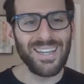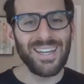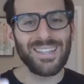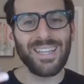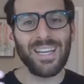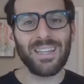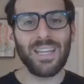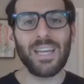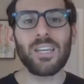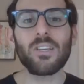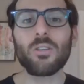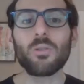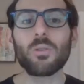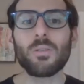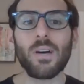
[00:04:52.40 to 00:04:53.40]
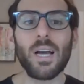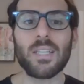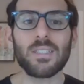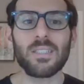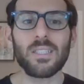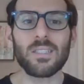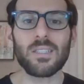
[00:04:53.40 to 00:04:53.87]
They, they utilize
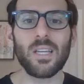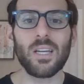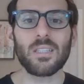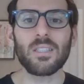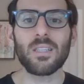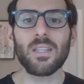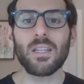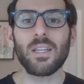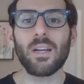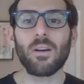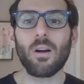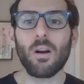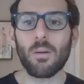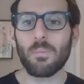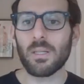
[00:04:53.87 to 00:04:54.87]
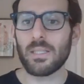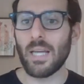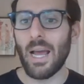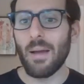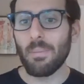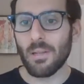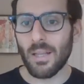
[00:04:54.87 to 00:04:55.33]
these things. And then there are
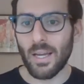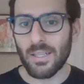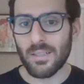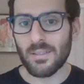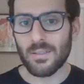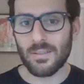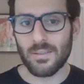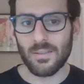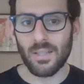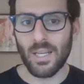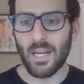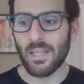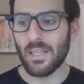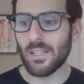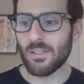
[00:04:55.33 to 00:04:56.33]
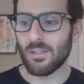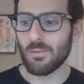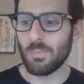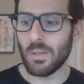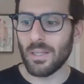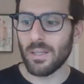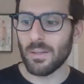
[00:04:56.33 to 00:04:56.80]
metabolites that need to
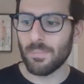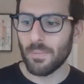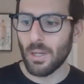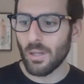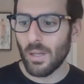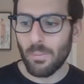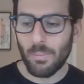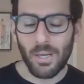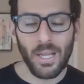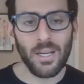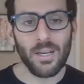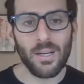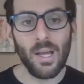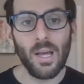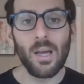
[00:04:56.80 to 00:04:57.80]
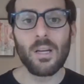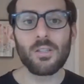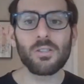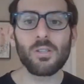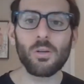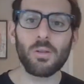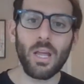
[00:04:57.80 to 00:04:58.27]
be eliminated.
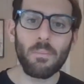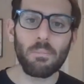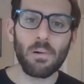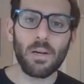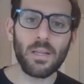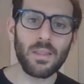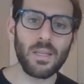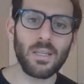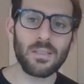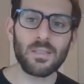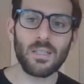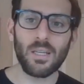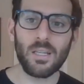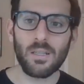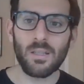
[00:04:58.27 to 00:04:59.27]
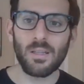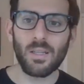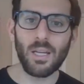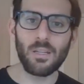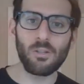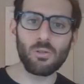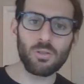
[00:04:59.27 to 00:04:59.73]
So they bring things in,
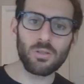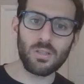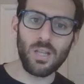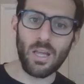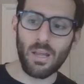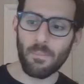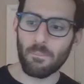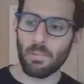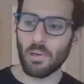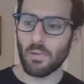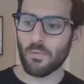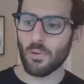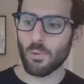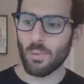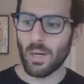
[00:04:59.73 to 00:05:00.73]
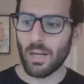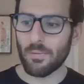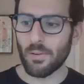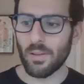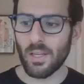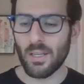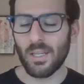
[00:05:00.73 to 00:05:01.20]
they use the input for
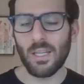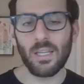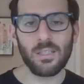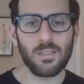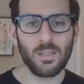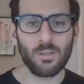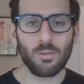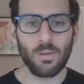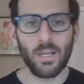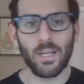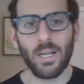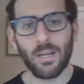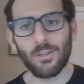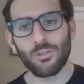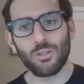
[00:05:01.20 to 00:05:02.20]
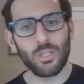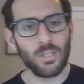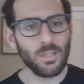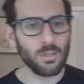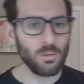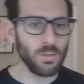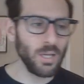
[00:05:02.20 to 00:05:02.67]
whatever they need to create energy,
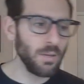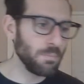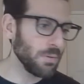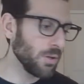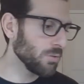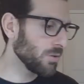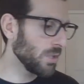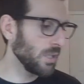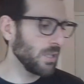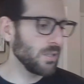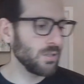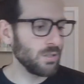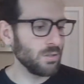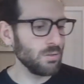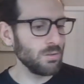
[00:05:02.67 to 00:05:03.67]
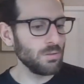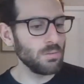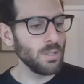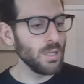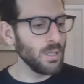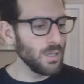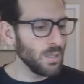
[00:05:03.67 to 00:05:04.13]
to create proteins, to
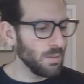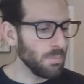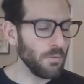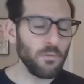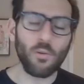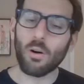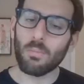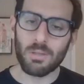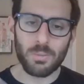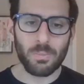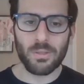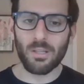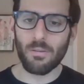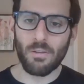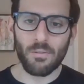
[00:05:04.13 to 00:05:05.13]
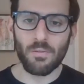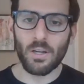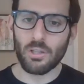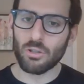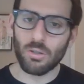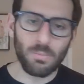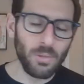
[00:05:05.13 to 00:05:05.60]
perform a specific function,